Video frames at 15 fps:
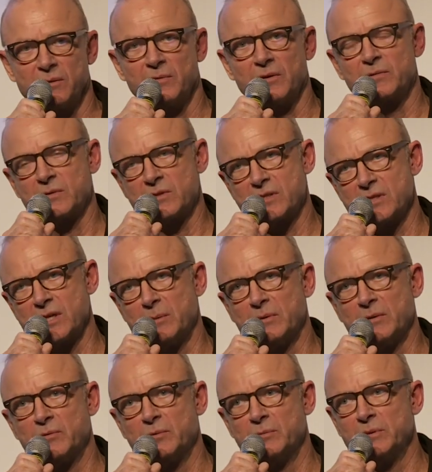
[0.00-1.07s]
them. It was a
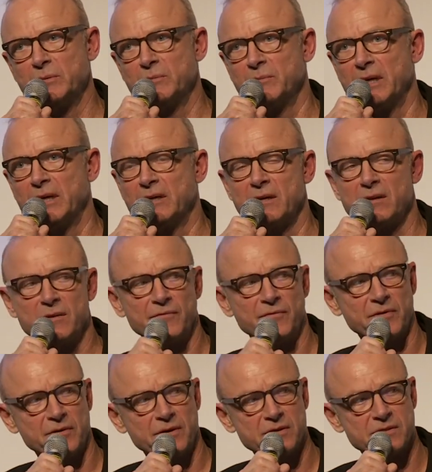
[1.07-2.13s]
Sami woman making them
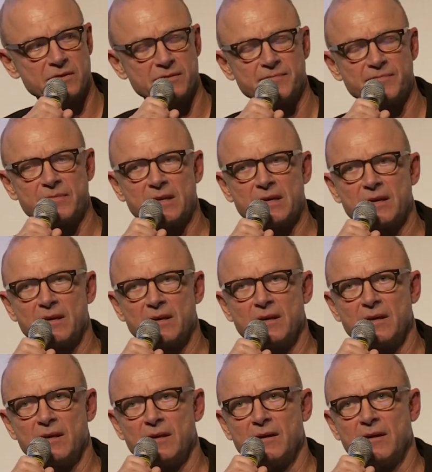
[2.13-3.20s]
for us.
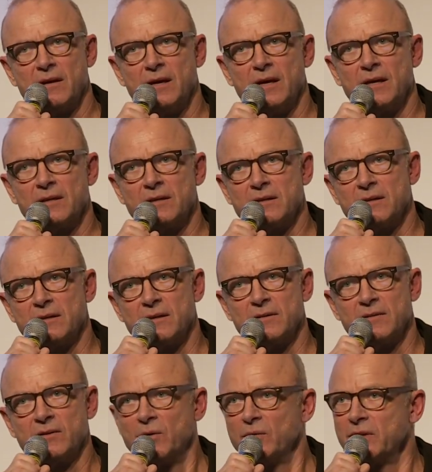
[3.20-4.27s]
And
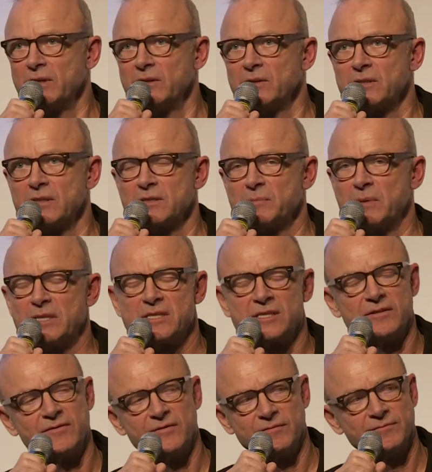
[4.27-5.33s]
no, they're not
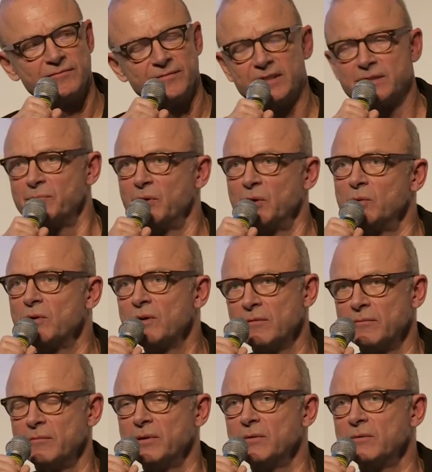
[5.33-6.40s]
expensive. It's
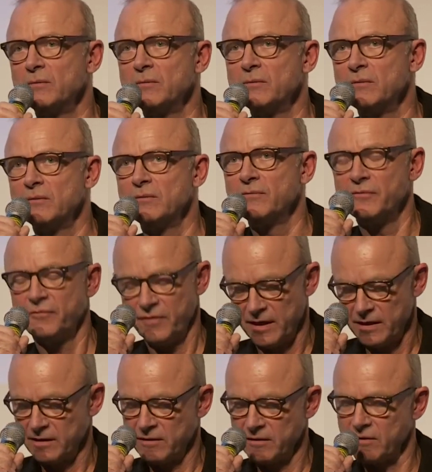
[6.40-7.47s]
blue
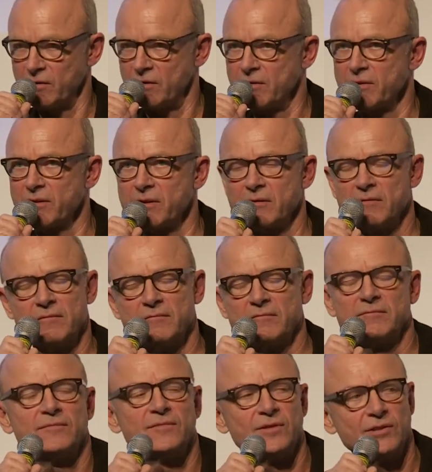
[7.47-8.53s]
felt cloth.
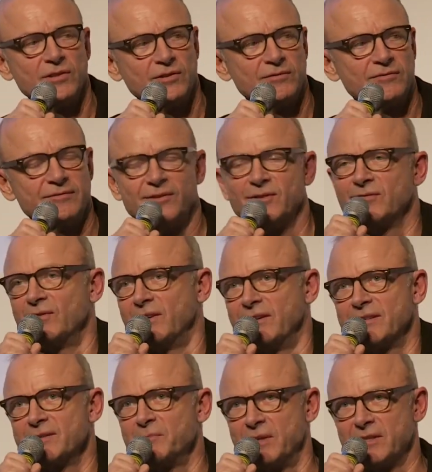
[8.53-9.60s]
Not very
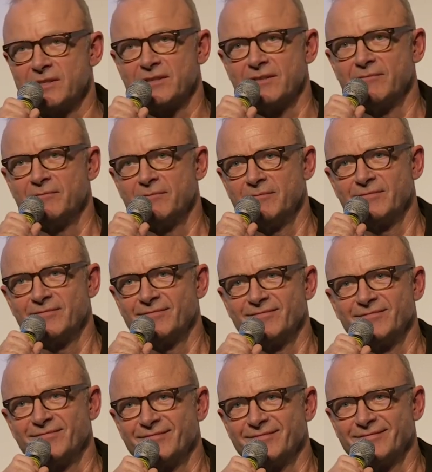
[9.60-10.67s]
expensive.
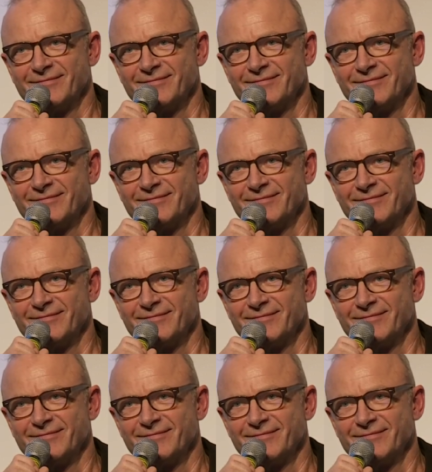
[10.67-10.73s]
Yeah.